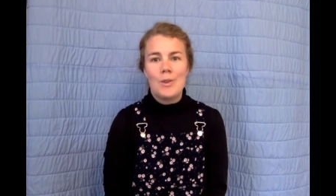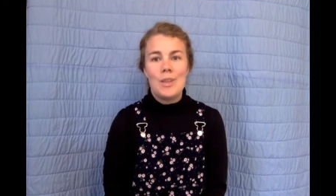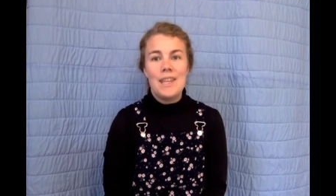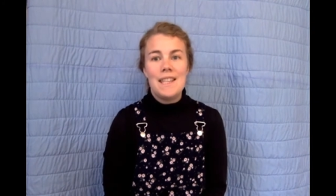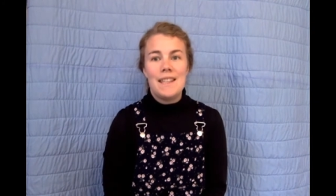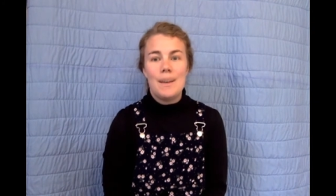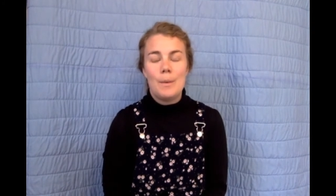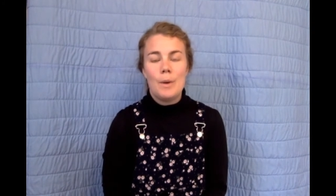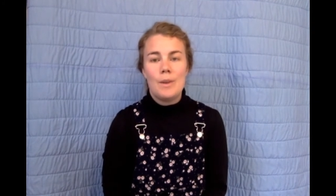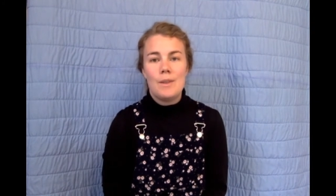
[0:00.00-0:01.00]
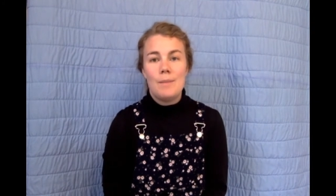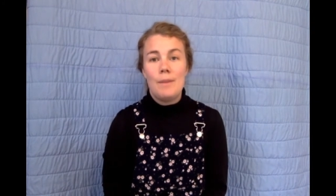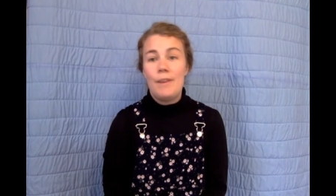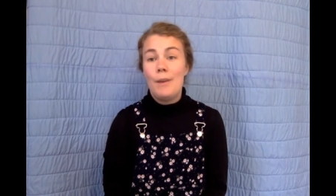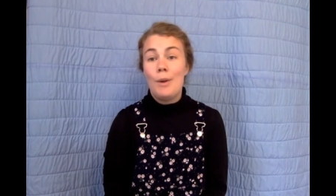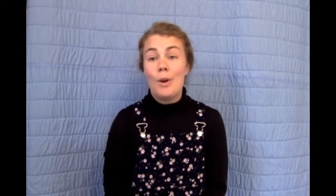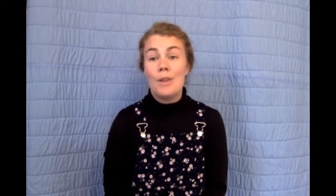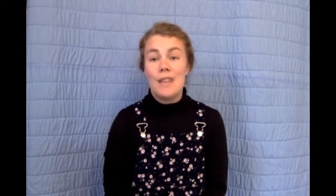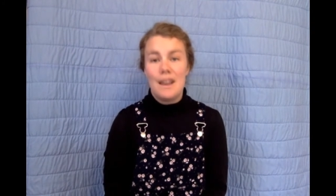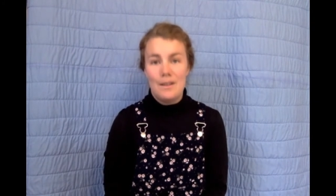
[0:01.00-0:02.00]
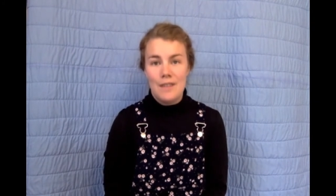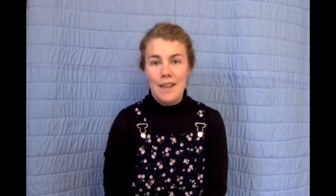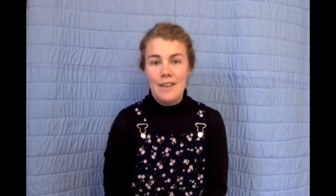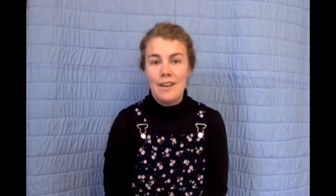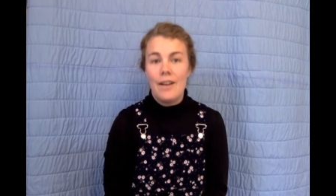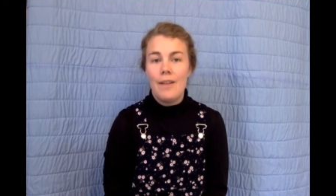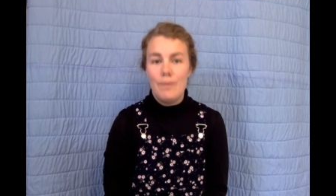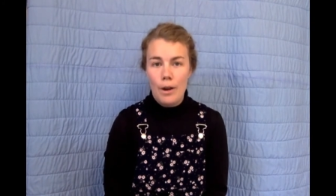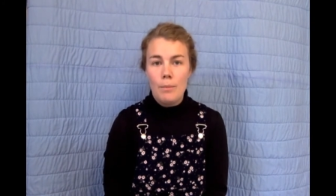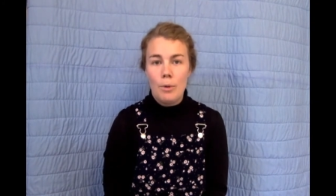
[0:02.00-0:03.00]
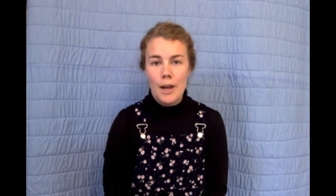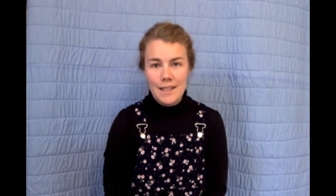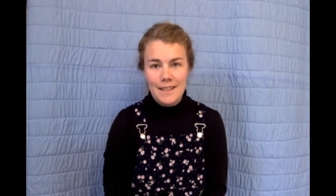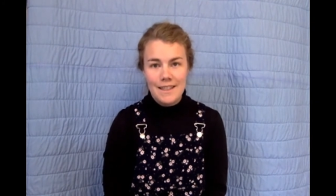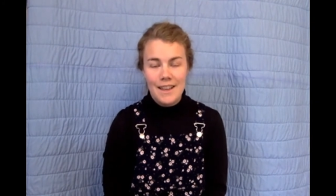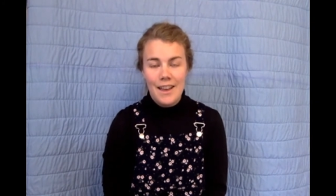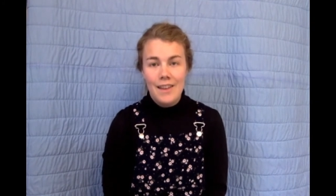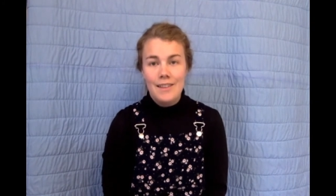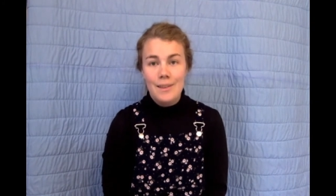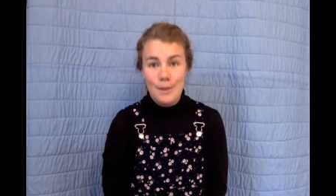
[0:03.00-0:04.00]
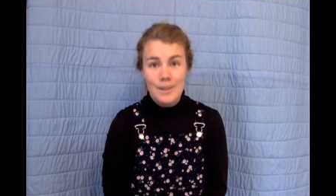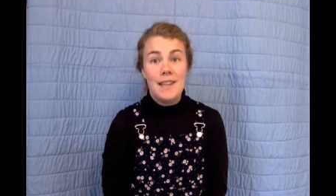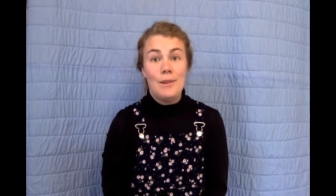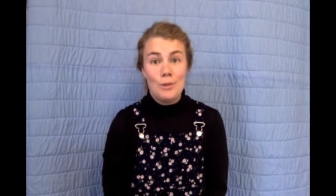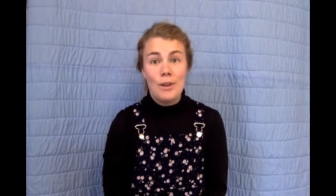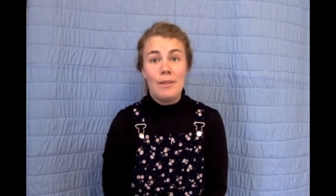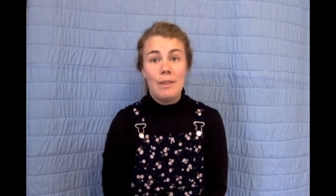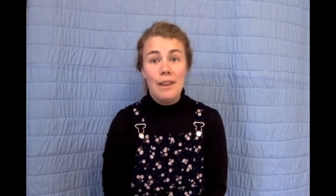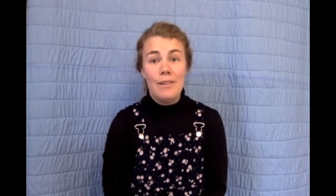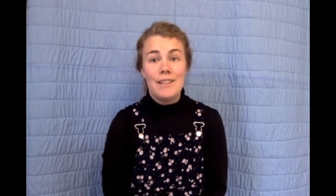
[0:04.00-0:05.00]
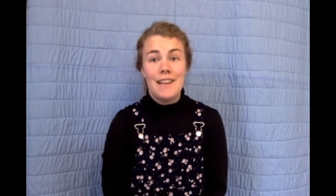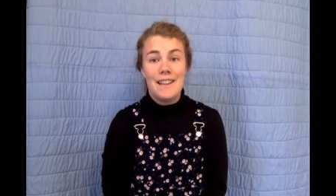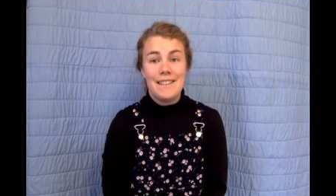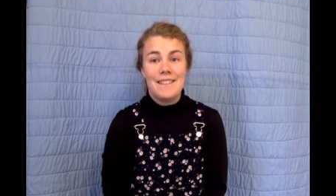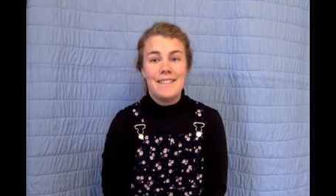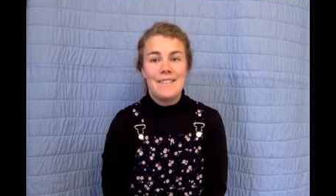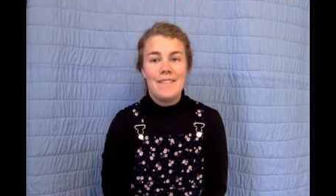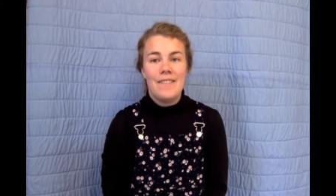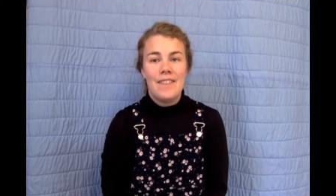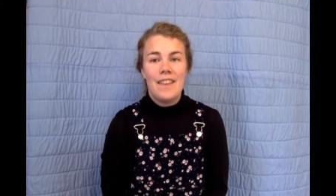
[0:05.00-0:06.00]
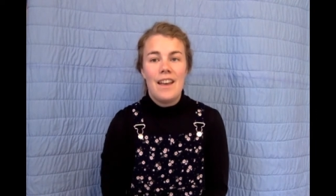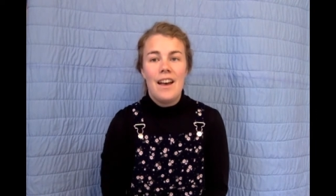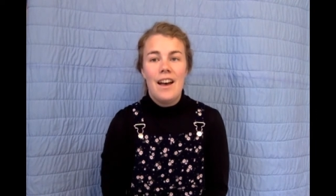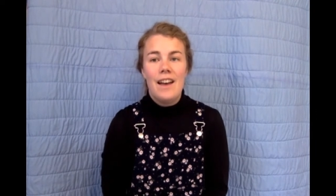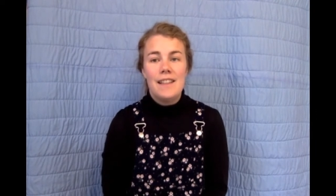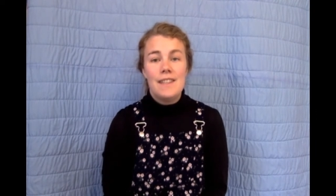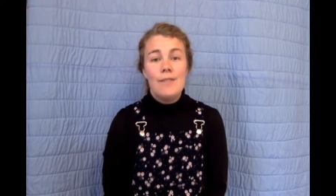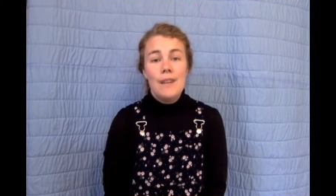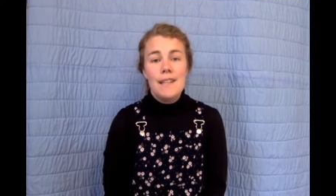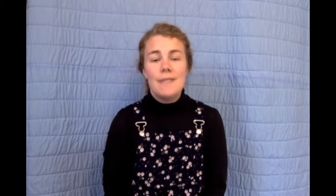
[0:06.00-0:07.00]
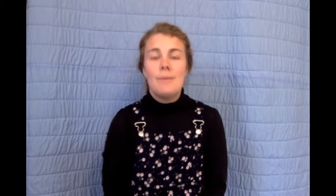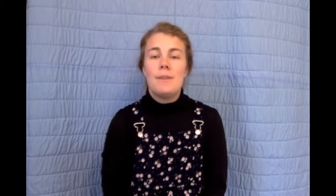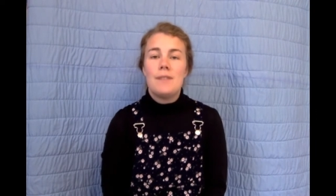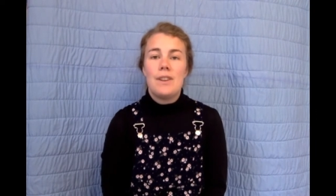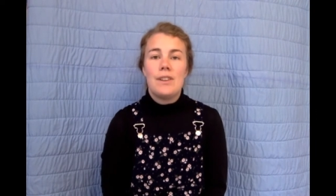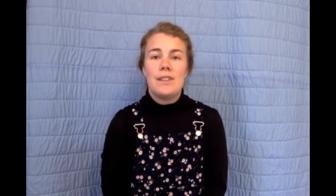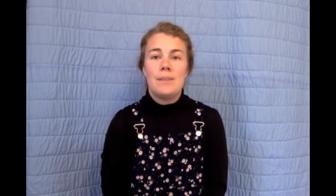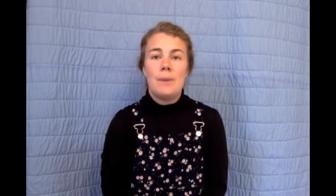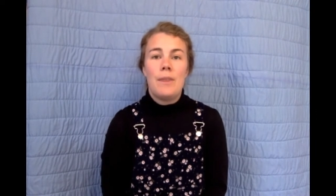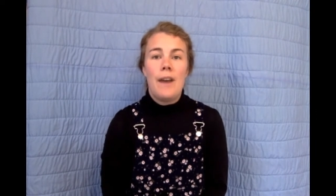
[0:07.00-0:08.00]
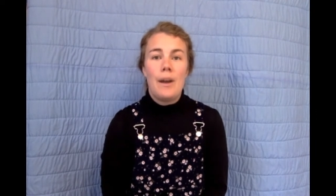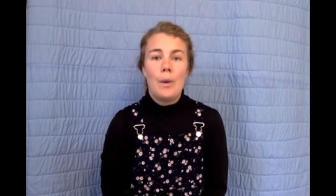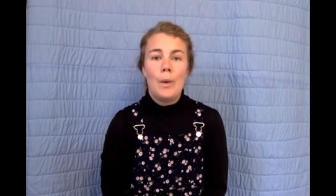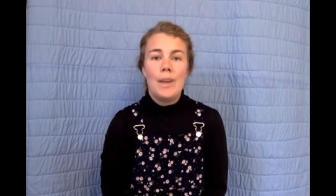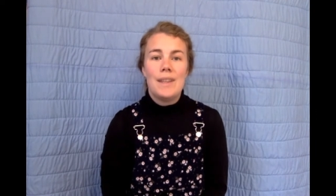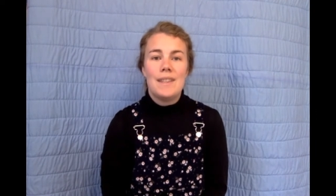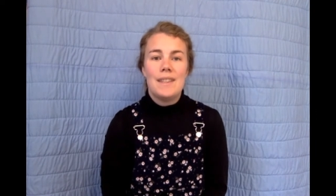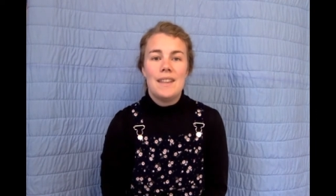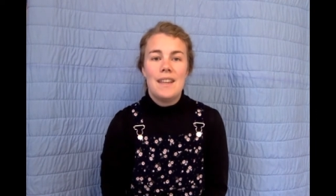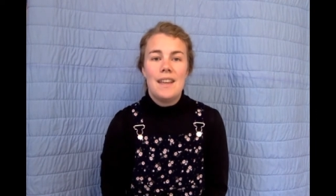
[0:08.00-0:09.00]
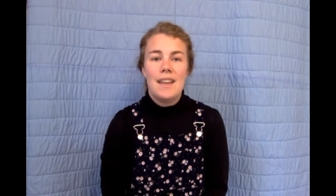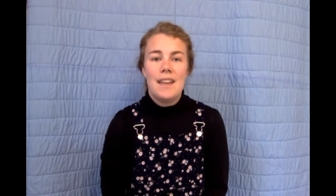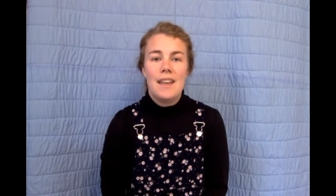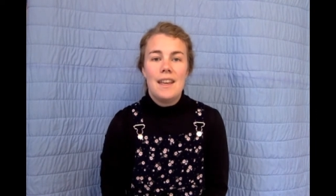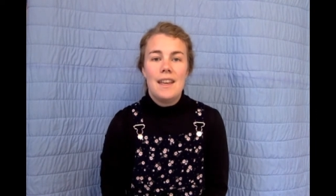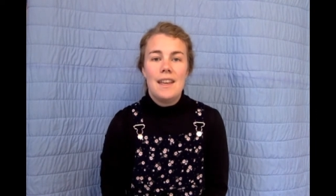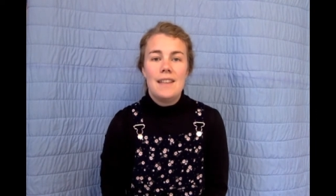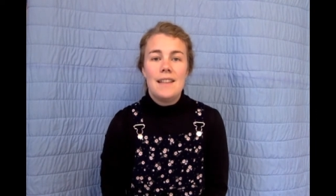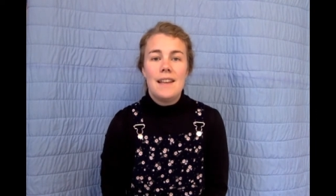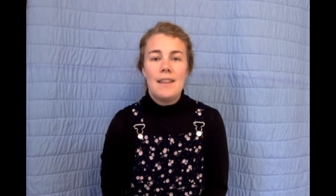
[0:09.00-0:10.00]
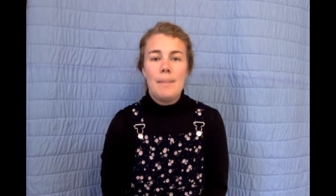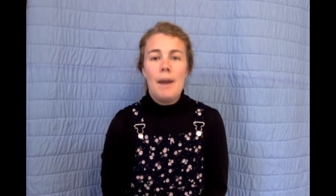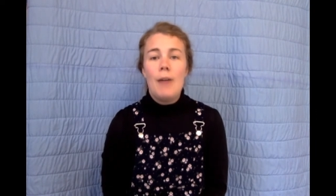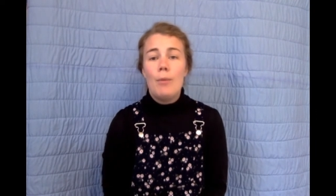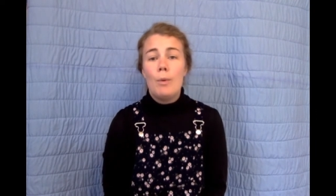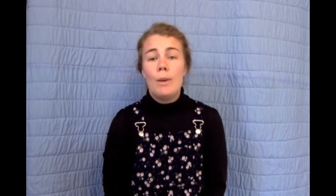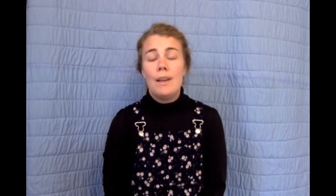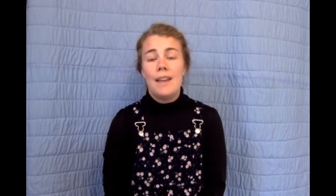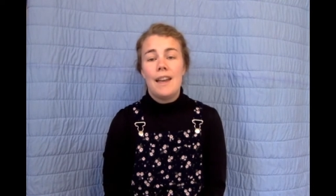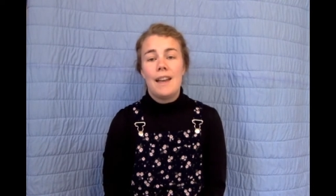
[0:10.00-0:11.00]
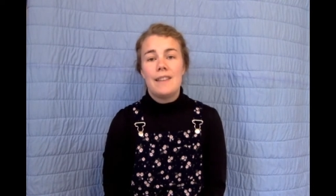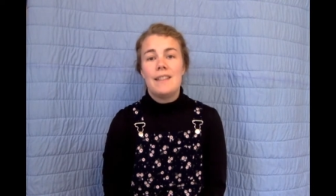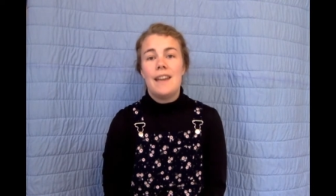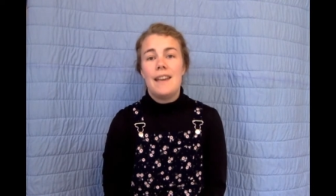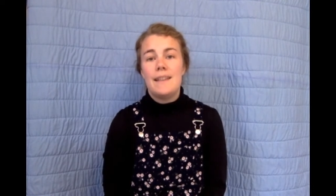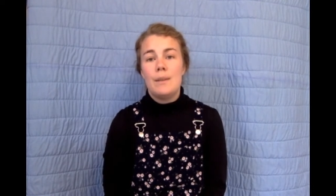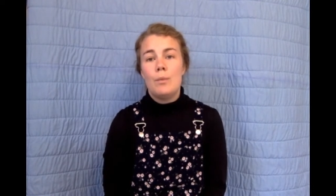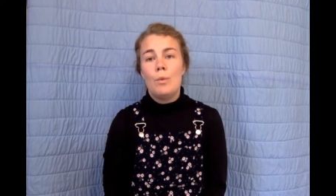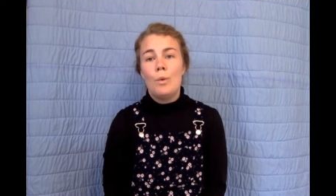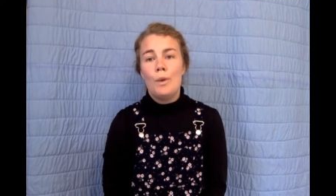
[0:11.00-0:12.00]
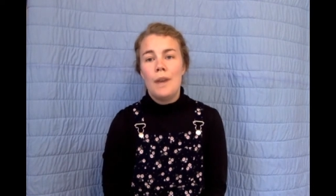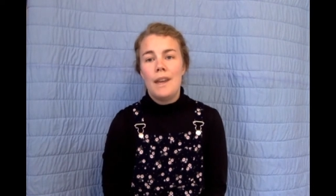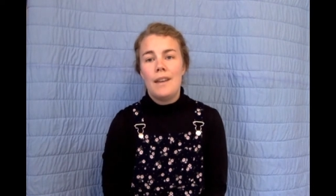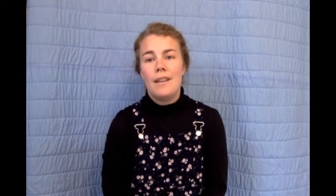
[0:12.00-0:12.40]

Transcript: or easy that was, but if anyone got 10 out of 10, I am very impressed. You could take your driving theory test. Uh, so the reason we started with that quiz is that the parable we're looking at today is a warning.